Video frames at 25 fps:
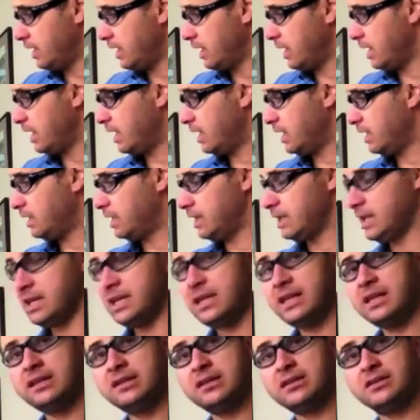And
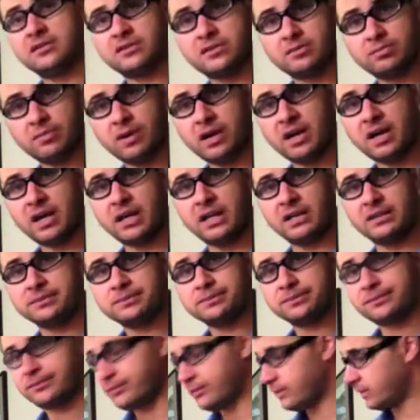in the
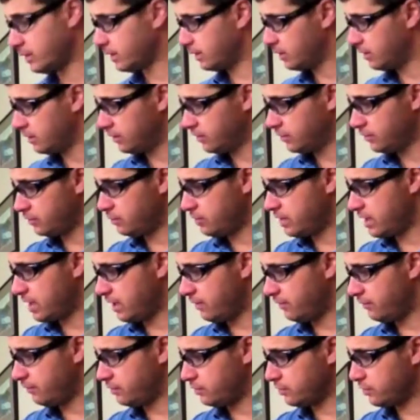spine, so we
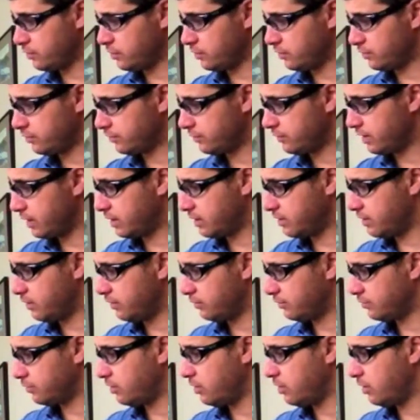have nerves that
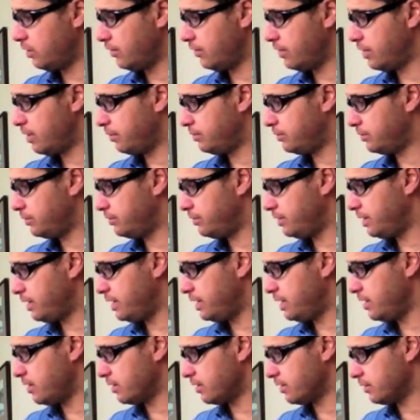goes all the way up to
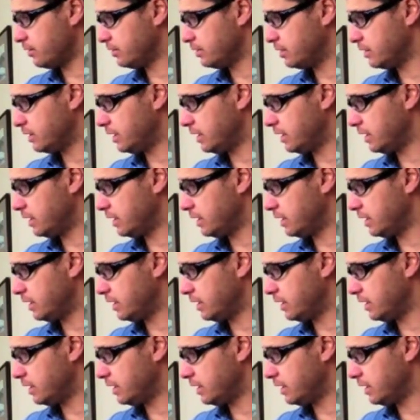here,